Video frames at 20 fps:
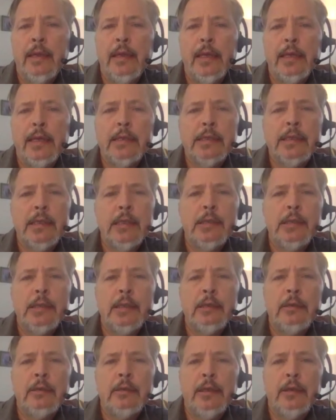
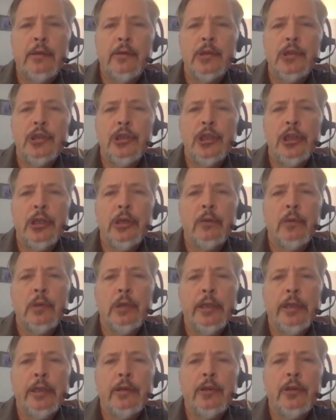STC leaders
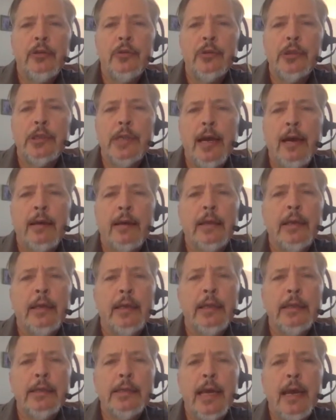generally accuse Hadi
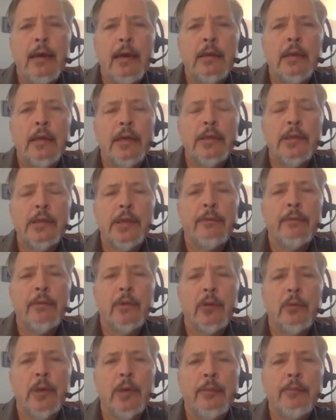and his allies of
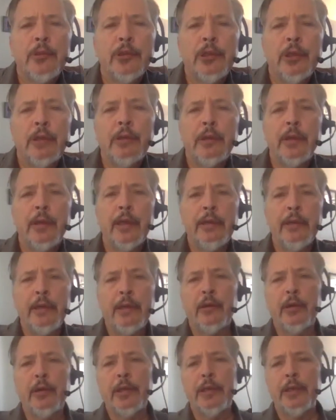corruption, and
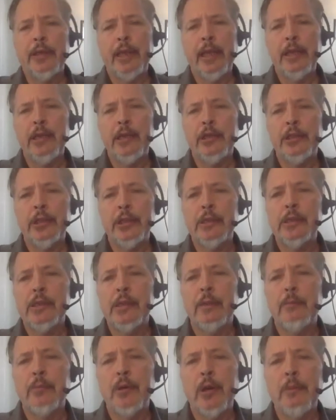there are indications
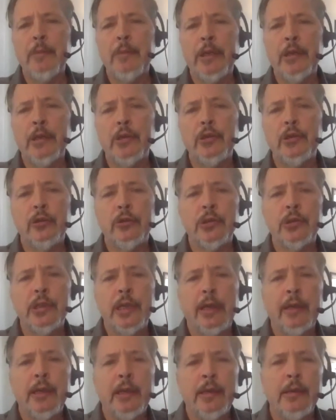that Prime Minister
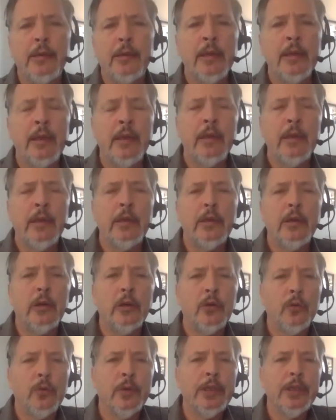Saeed
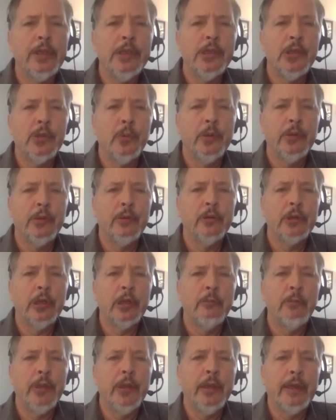agrees with their
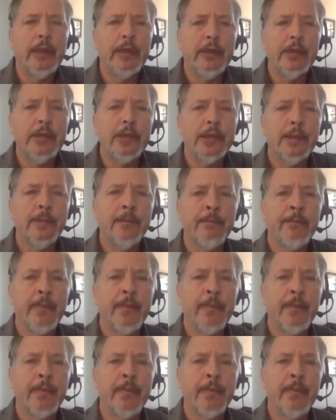complaints.